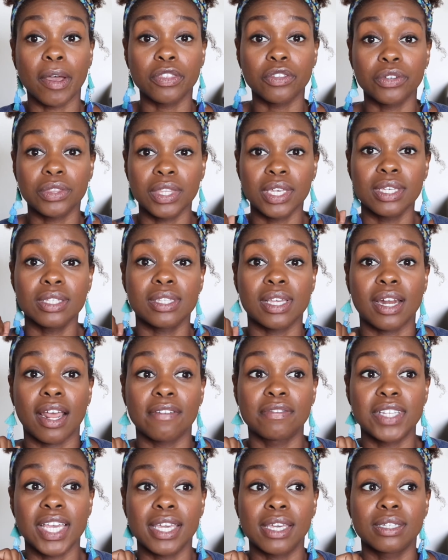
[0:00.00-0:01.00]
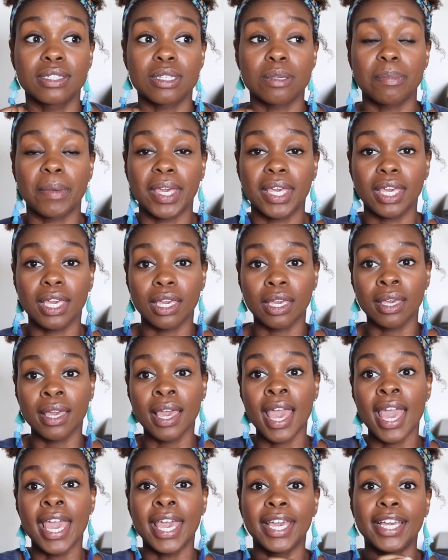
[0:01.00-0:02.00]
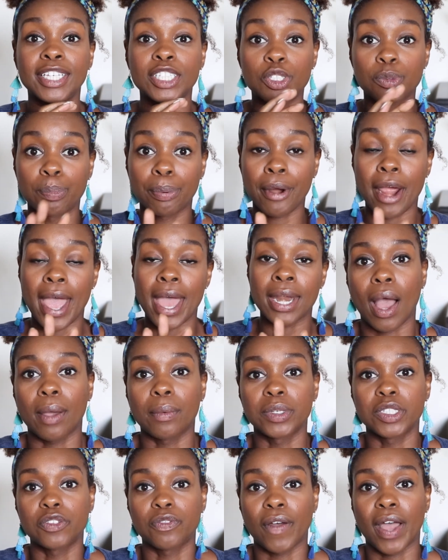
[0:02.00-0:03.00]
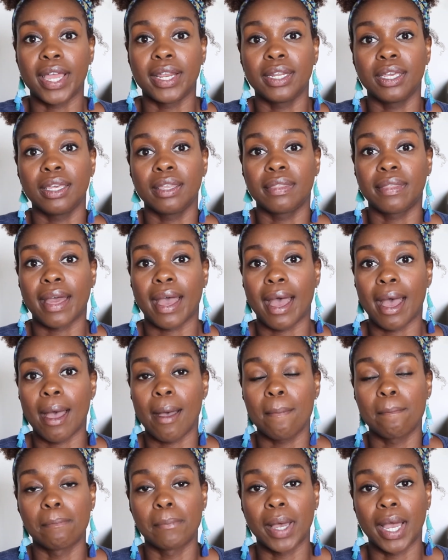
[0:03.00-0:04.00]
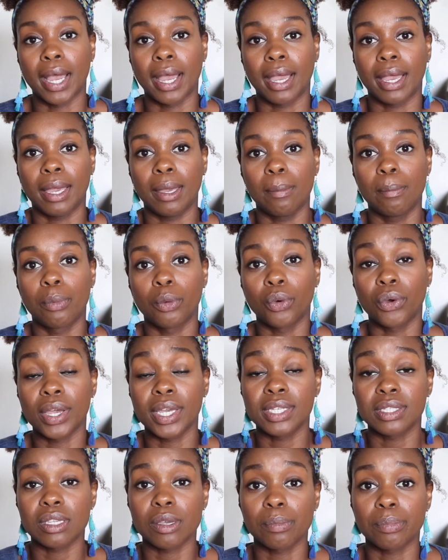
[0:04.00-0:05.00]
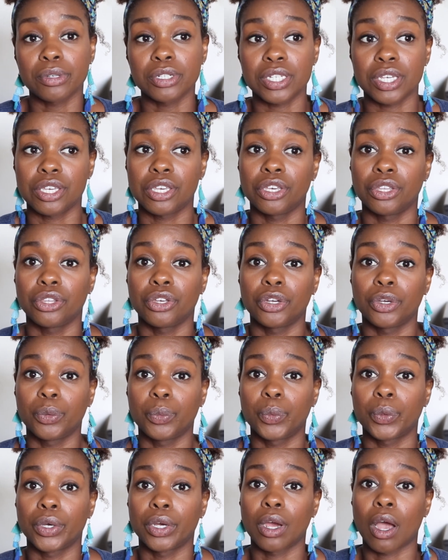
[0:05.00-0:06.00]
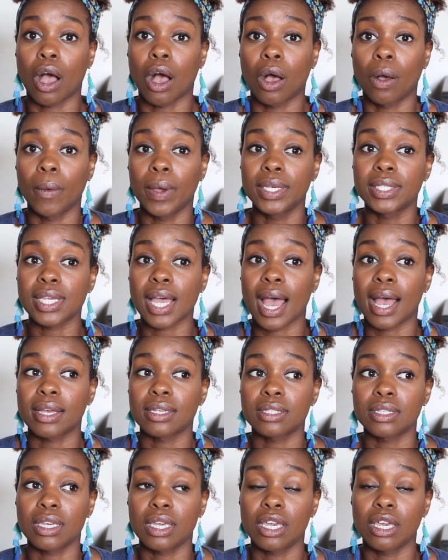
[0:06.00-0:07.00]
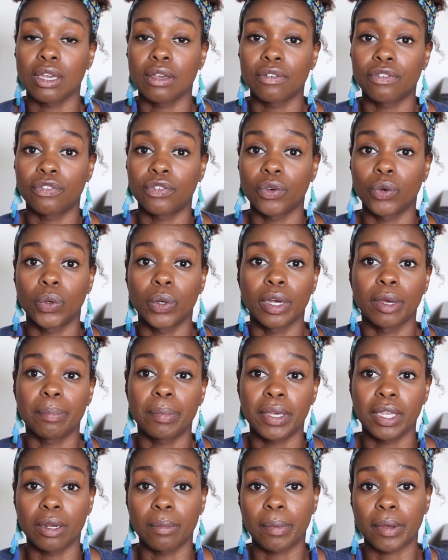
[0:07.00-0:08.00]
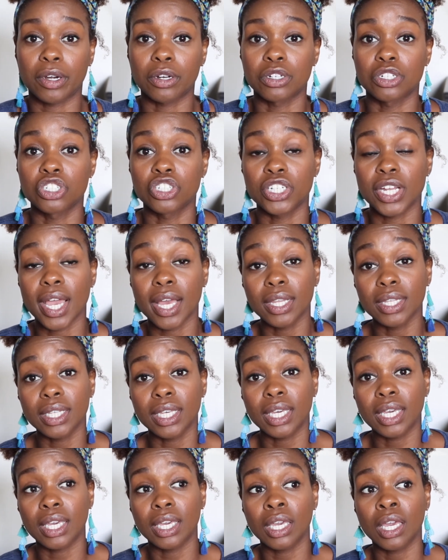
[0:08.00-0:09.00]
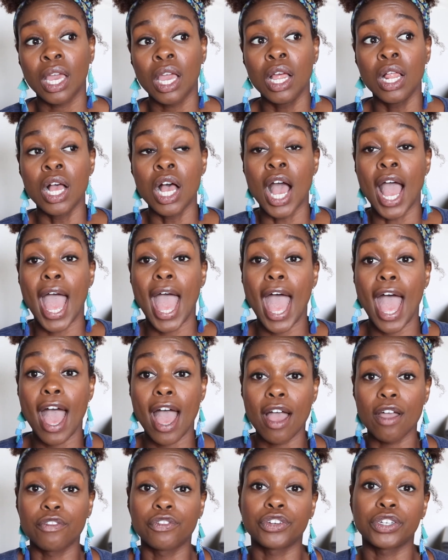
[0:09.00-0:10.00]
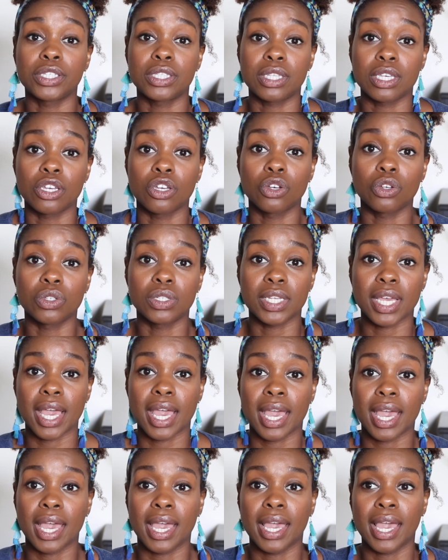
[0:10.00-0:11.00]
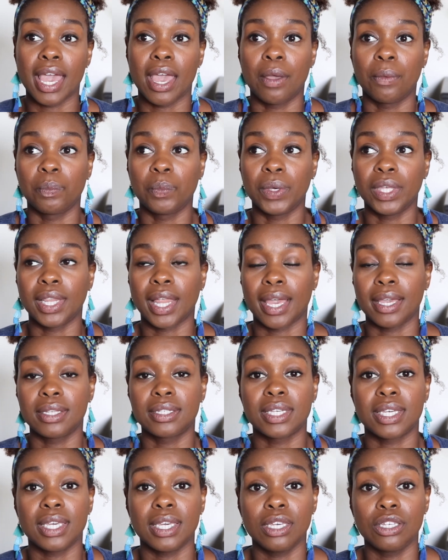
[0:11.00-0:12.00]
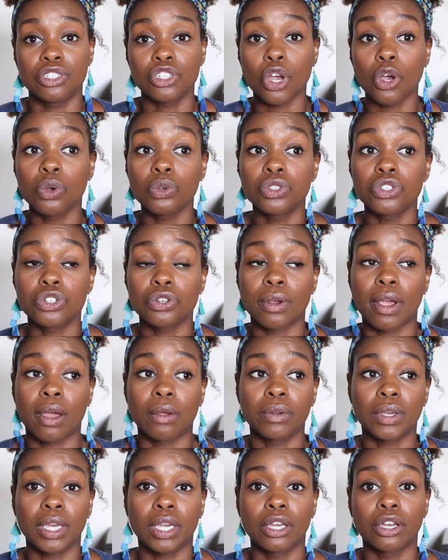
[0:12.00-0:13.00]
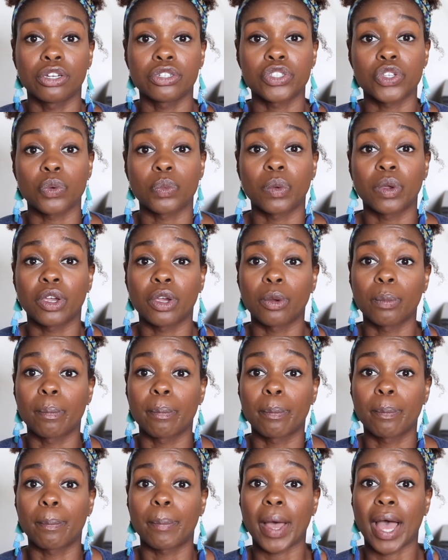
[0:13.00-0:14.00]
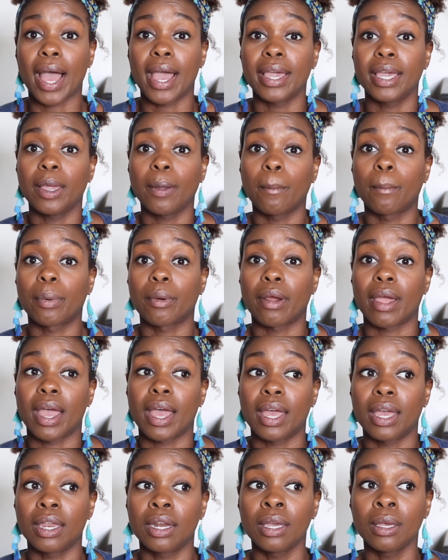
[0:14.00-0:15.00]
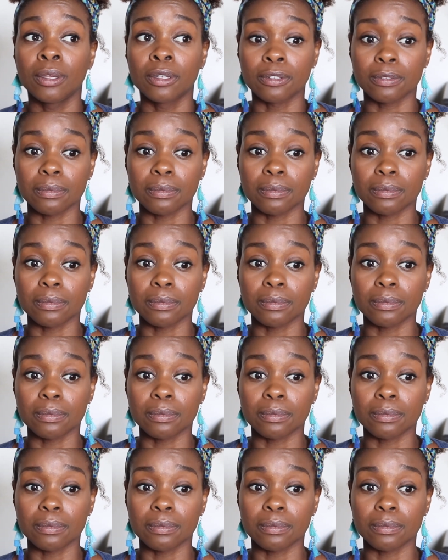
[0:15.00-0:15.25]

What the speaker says: other things that I've taken to making is bread. I was finding that my boys in particular were always asking for peanut butter and jelly every single day, and we like to eat toast around here, so we're buying bread